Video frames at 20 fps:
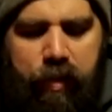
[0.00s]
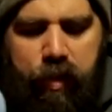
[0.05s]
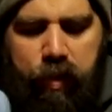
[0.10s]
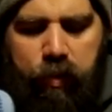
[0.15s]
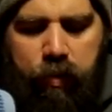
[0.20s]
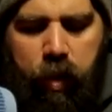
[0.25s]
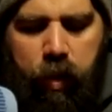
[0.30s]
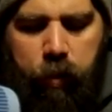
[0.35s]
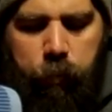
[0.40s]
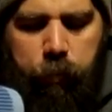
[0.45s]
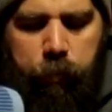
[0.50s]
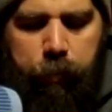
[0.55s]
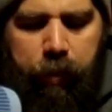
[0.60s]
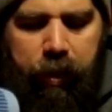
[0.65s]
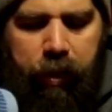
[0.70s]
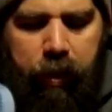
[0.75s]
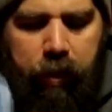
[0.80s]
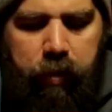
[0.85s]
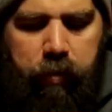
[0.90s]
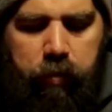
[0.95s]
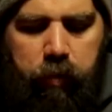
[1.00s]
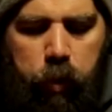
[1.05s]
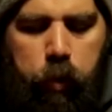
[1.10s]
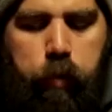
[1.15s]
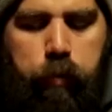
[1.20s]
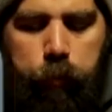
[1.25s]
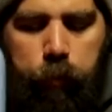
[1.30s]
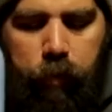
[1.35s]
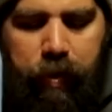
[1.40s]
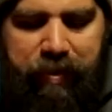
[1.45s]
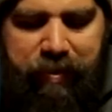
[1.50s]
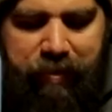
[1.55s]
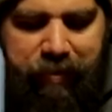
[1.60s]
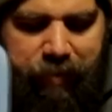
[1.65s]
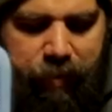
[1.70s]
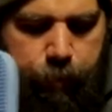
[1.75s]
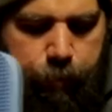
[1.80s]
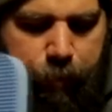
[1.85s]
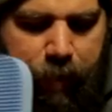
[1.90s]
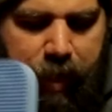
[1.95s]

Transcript: and she thought it would be useful as a sit